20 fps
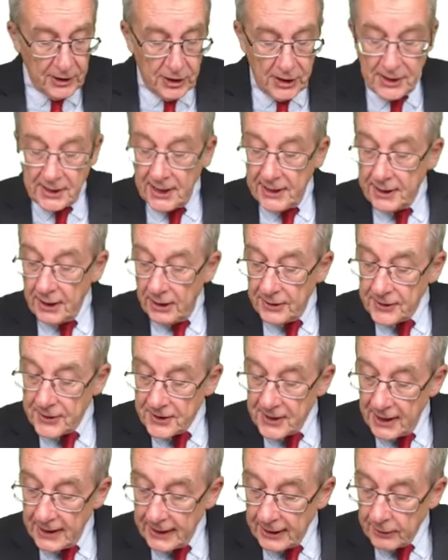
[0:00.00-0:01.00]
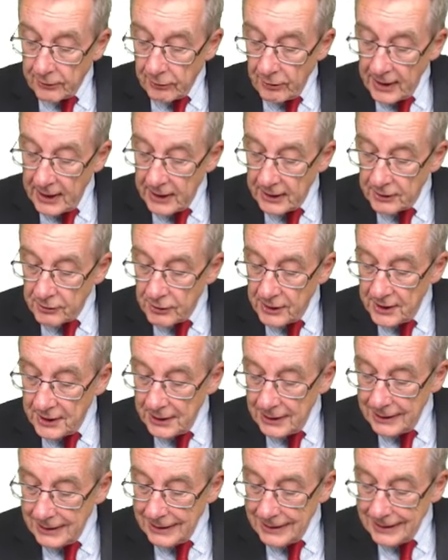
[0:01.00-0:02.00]
budgeted on selling
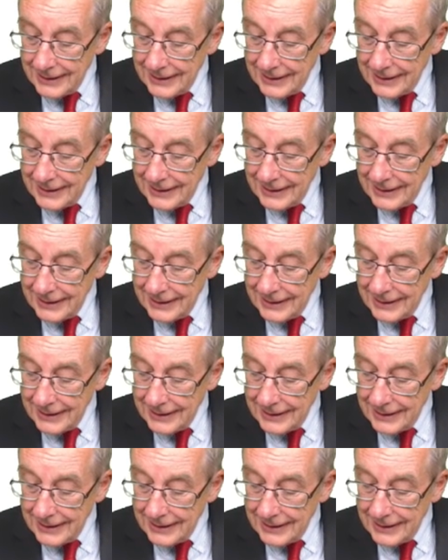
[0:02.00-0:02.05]
300.